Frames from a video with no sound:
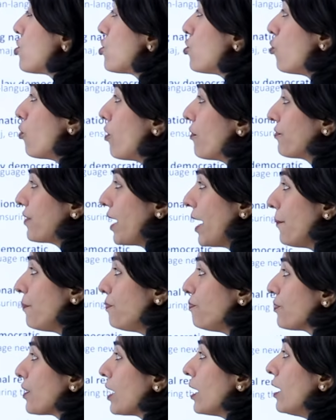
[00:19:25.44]
2 of them.
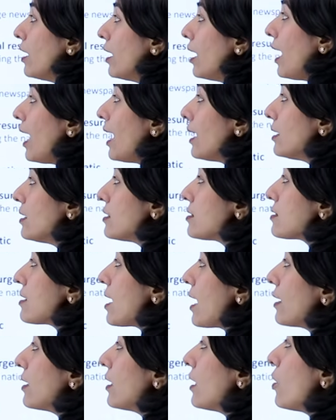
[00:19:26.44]

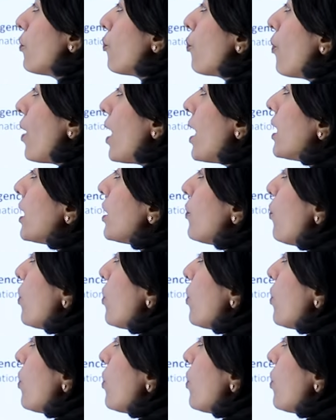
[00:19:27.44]
Understanding why